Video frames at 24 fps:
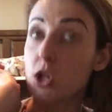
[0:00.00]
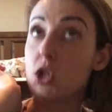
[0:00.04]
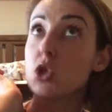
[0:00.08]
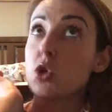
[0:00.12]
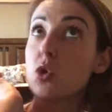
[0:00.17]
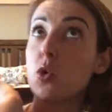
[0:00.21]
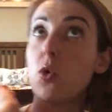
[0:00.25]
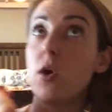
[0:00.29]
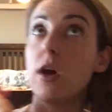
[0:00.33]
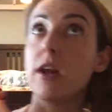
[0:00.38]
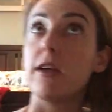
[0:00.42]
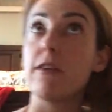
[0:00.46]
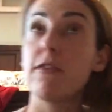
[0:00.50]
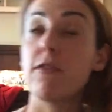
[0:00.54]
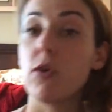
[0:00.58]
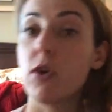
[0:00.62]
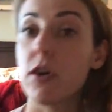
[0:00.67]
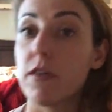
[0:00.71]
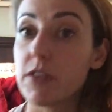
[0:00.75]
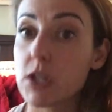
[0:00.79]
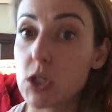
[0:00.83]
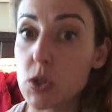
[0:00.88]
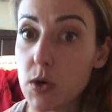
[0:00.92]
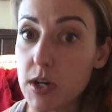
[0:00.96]

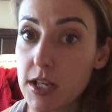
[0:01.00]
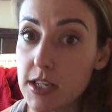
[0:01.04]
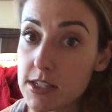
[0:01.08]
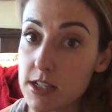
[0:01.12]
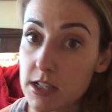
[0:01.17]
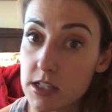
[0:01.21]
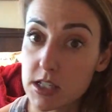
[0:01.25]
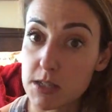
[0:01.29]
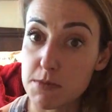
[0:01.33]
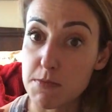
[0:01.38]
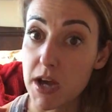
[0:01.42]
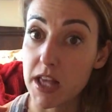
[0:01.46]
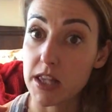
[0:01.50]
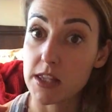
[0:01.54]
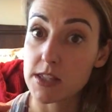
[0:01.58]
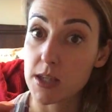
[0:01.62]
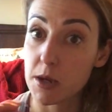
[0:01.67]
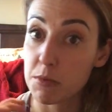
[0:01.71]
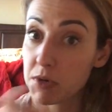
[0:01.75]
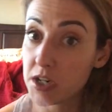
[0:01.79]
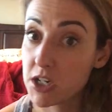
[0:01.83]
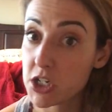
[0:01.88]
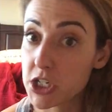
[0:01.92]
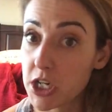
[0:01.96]
24 of the 26 months,
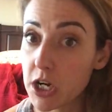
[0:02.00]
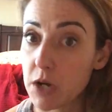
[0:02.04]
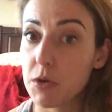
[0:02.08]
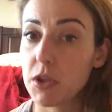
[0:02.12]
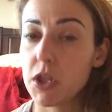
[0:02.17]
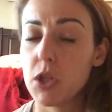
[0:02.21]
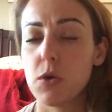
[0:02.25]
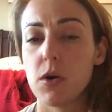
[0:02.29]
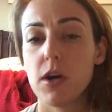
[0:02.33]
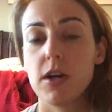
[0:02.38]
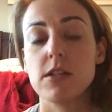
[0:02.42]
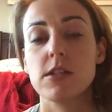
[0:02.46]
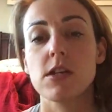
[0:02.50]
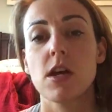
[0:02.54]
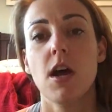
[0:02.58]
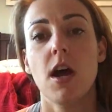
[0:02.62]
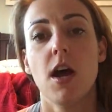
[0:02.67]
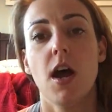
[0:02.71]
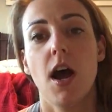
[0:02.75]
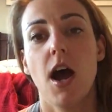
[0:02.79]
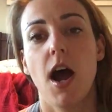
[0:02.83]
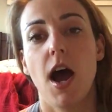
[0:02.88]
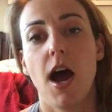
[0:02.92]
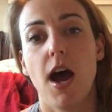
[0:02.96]
I'm going to share with you guys.
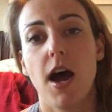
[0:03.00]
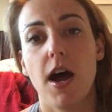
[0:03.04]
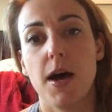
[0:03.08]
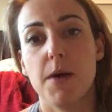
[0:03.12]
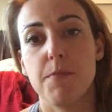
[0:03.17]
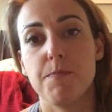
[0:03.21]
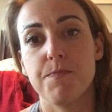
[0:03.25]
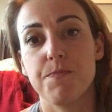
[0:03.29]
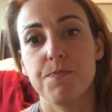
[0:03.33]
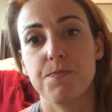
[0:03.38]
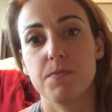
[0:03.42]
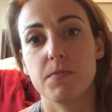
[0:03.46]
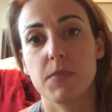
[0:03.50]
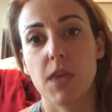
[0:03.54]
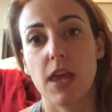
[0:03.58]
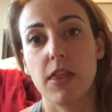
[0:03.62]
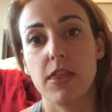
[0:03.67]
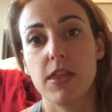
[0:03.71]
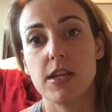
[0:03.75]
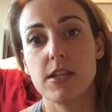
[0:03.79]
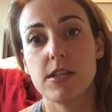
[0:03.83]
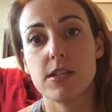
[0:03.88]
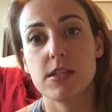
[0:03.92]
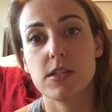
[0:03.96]

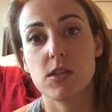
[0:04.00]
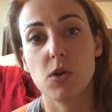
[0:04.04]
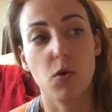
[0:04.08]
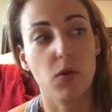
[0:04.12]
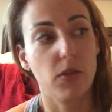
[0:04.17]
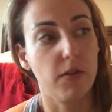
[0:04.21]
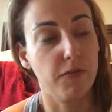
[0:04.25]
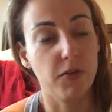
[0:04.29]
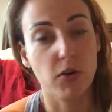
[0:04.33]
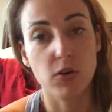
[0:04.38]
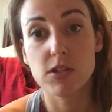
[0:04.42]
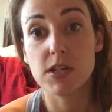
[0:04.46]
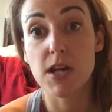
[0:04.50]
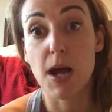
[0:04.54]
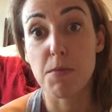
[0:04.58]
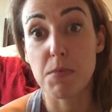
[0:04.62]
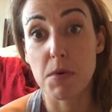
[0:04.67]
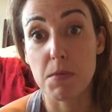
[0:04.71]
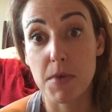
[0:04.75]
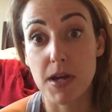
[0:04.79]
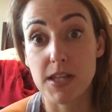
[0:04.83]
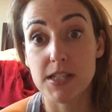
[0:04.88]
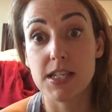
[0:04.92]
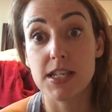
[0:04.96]
So the first couple
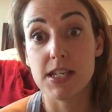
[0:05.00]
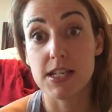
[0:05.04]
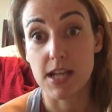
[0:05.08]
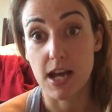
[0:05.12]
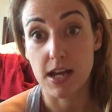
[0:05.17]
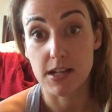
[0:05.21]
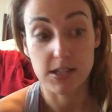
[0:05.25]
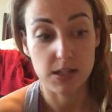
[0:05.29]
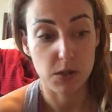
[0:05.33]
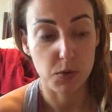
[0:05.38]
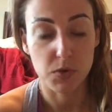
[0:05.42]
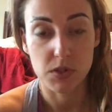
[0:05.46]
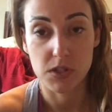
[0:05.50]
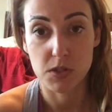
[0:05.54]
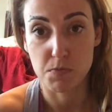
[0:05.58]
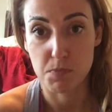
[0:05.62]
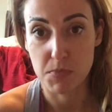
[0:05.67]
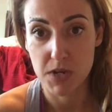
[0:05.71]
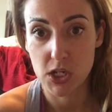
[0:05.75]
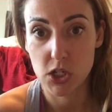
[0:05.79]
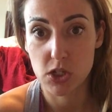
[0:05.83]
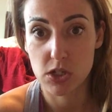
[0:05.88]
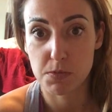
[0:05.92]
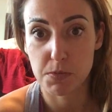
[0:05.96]
months, yes, it was
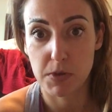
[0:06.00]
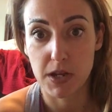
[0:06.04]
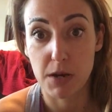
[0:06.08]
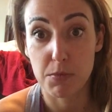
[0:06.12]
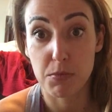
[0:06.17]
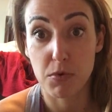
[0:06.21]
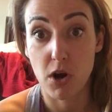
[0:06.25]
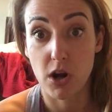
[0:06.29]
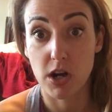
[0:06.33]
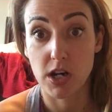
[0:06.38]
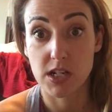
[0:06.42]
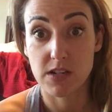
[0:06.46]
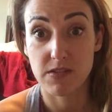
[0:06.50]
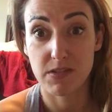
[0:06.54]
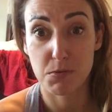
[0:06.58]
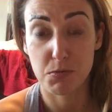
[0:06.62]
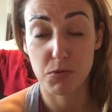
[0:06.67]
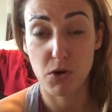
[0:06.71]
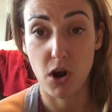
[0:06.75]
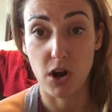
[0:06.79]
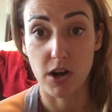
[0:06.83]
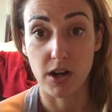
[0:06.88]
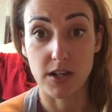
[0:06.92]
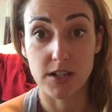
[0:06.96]
me just being a product of the
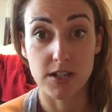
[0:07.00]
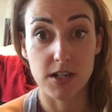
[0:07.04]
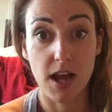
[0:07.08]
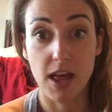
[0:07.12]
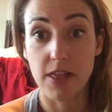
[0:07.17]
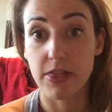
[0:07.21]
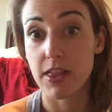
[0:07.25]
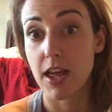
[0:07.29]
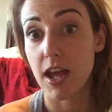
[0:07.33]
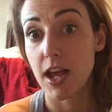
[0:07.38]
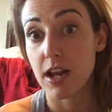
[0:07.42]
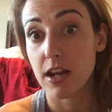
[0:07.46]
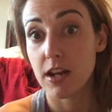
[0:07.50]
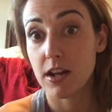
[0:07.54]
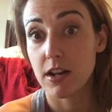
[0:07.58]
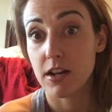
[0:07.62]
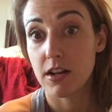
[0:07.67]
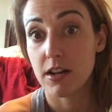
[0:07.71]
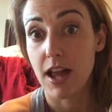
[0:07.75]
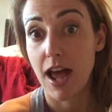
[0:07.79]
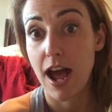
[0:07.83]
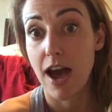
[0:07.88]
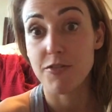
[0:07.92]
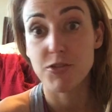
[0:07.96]
product. And then
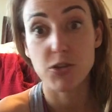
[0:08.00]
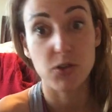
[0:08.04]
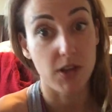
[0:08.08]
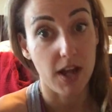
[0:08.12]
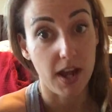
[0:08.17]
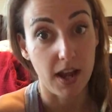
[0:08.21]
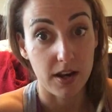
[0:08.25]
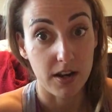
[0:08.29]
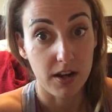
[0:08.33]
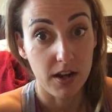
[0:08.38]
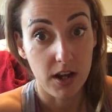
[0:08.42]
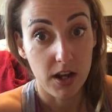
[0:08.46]
after that,